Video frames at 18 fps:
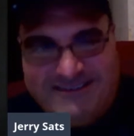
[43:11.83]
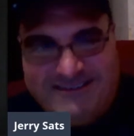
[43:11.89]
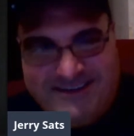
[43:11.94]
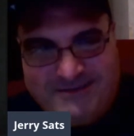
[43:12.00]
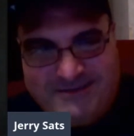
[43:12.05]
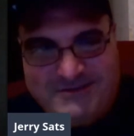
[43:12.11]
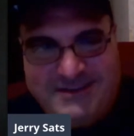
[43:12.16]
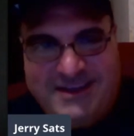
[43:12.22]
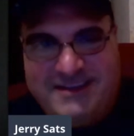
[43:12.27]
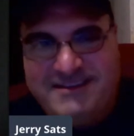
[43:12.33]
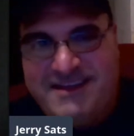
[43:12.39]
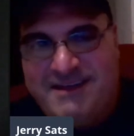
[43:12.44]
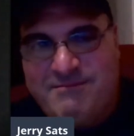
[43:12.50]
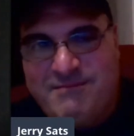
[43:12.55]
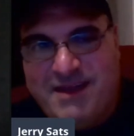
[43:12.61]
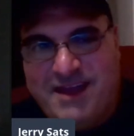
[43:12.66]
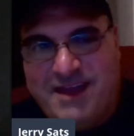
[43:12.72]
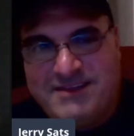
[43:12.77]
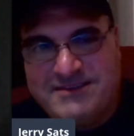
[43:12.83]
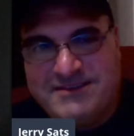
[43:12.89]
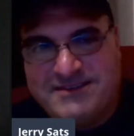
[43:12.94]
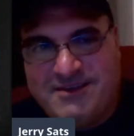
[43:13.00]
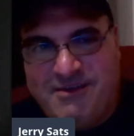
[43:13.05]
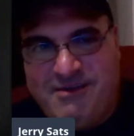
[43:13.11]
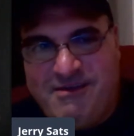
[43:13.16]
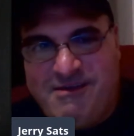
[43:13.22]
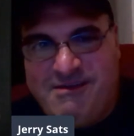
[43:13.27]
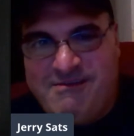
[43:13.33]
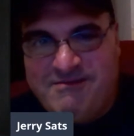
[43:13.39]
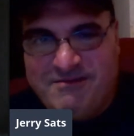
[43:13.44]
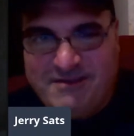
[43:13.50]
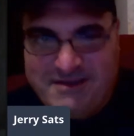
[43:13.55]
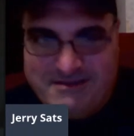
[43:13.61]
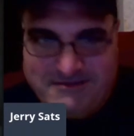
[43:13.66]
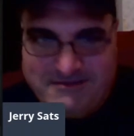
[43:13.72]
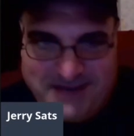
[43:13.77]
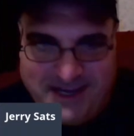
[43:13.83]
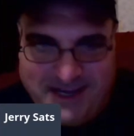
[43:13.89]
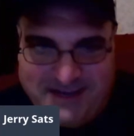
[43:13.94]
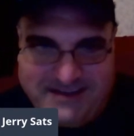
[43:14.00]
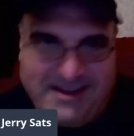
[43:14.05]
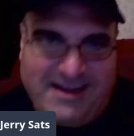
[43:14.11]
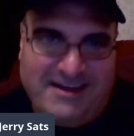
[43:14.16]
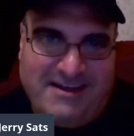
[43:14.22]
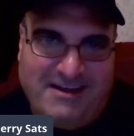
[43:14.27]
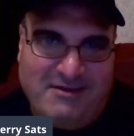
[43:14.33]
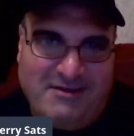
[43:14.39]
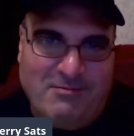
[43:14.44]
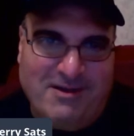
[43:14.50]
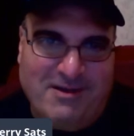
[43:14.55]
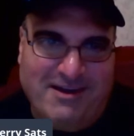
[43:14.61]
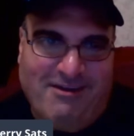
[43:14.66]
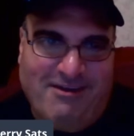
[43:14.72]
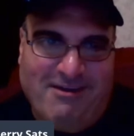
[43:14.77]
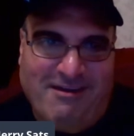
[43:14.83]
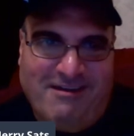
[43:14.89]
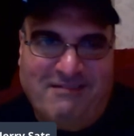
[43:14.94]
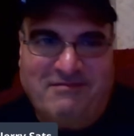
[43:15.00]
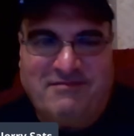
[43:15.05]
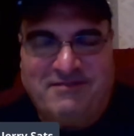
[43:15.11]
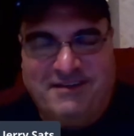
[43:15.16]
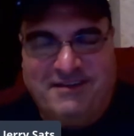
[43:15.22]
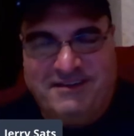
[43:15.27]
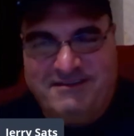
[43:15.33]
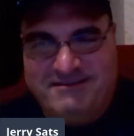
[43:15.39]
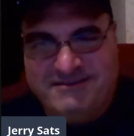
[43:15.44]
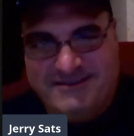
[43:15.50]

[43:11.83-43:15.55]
he'll take that mask off and he'll take that helmet off and